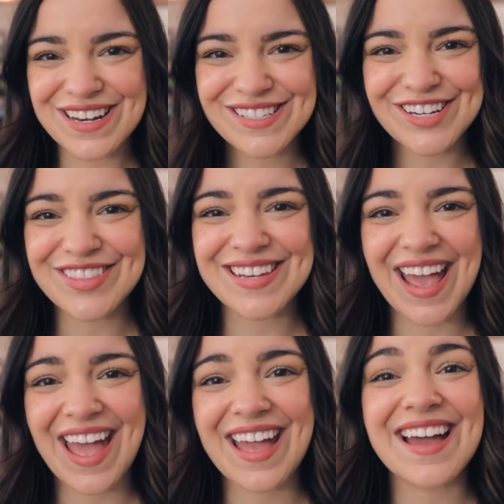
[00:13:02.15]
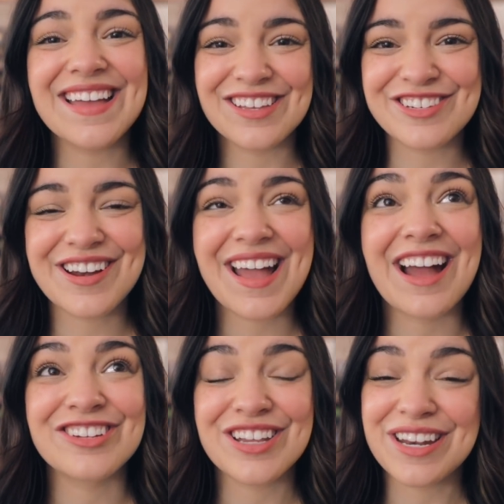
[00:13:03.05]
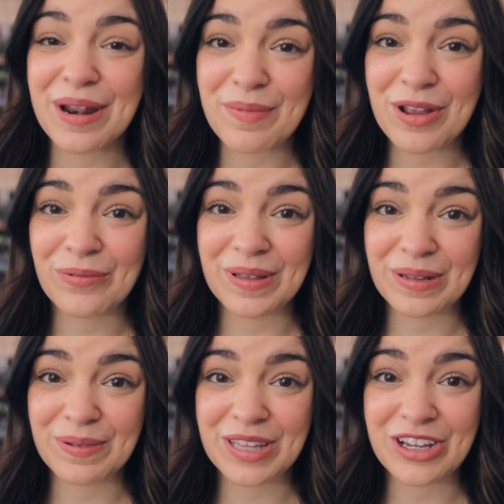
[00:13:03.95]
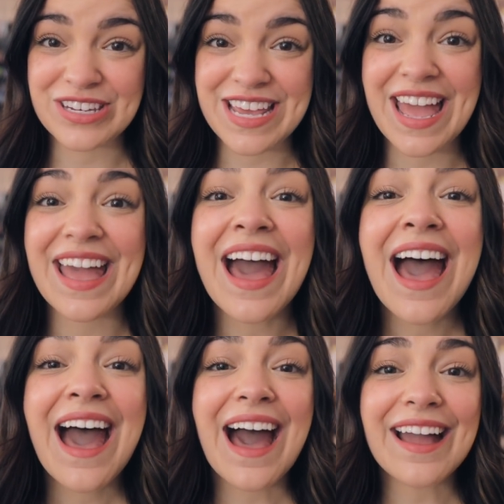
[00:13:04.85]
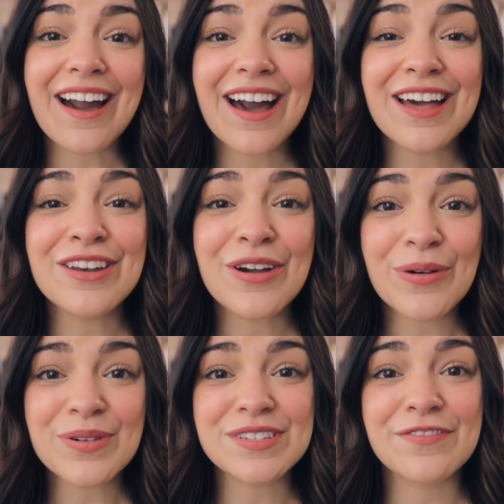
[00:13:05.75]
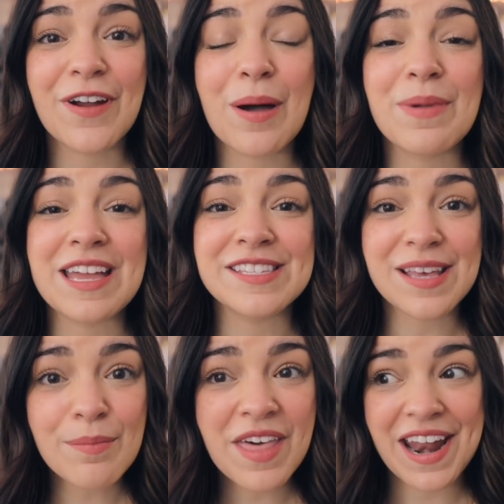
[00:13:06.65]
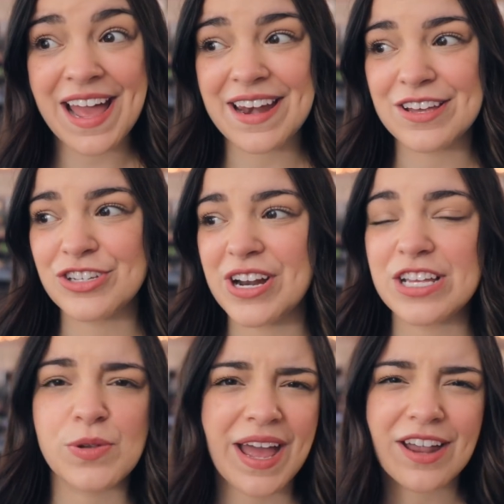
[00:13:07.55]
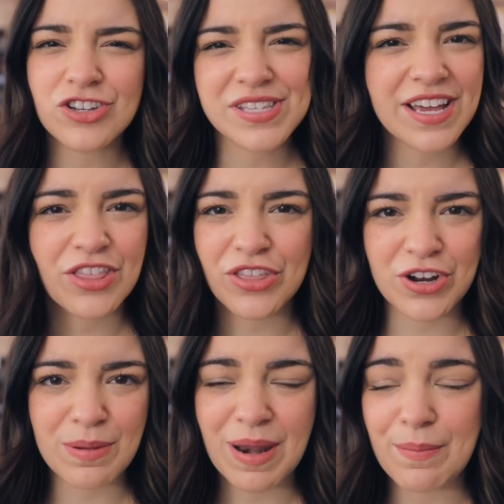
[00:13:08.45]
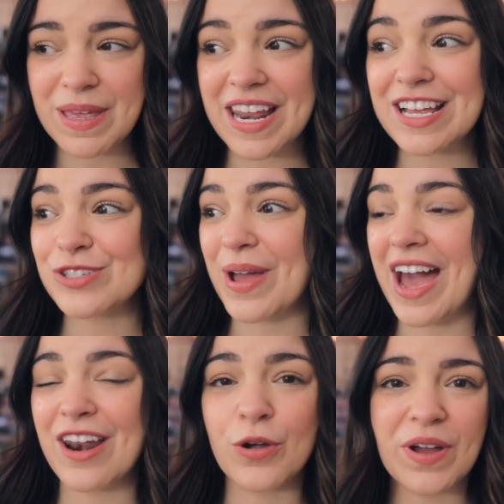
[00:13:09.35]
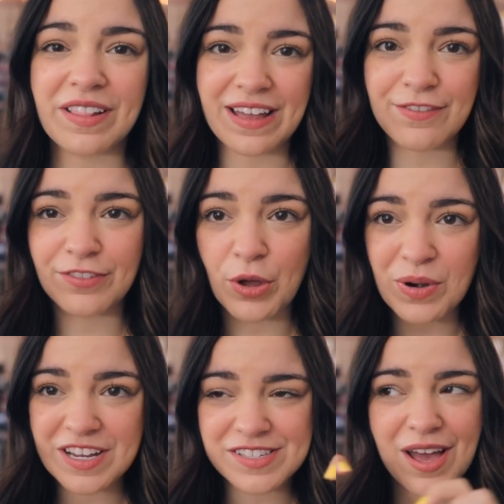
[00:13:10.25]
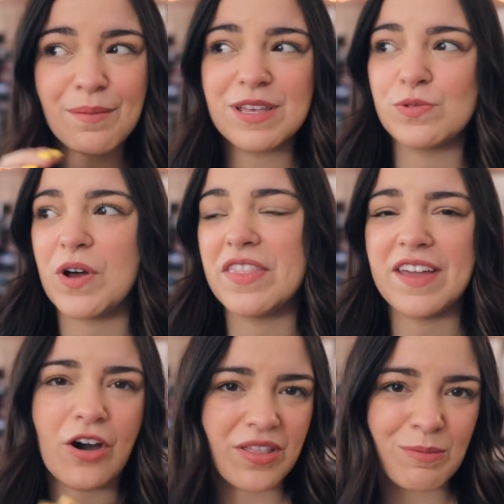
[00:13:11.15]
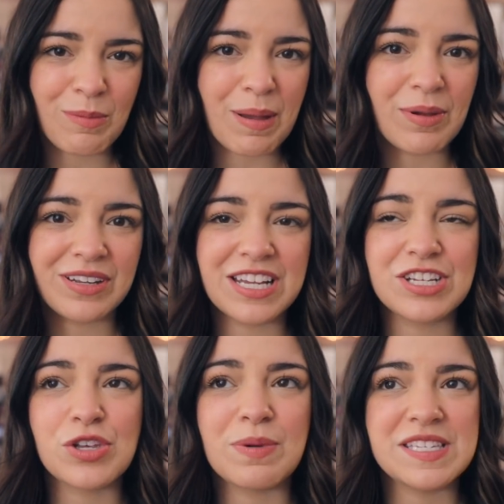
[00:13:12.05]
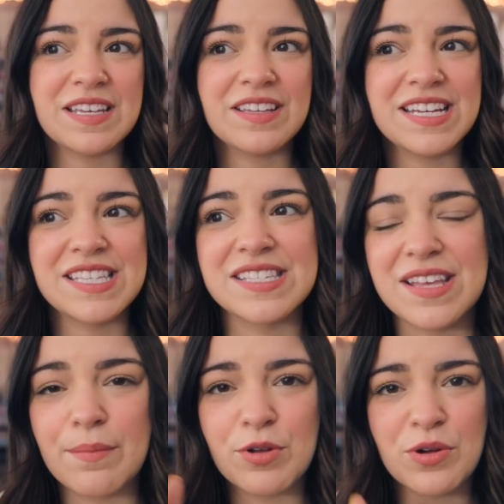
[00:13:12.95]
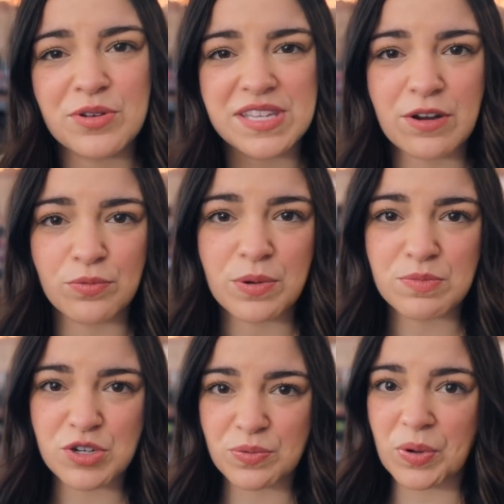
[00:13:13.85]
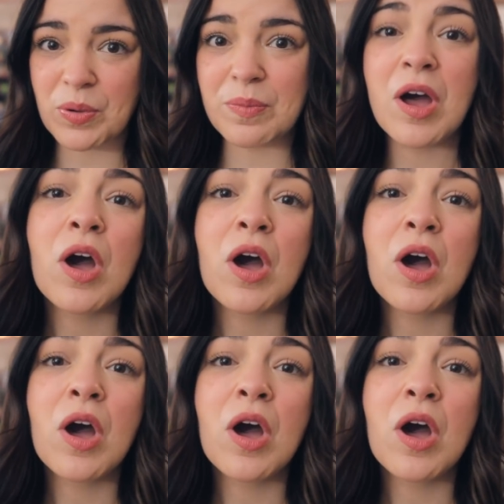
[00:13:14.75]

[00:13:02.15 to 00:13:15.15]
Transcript: to start the day. Yesterday actually ended up being a really, really good day. I got a note from a sub that I had yesterday, so I had just like a 30-minute meeting, so I had a quick like floating sub is what they call them in my building, so basically basically it's a sub who goes like room to room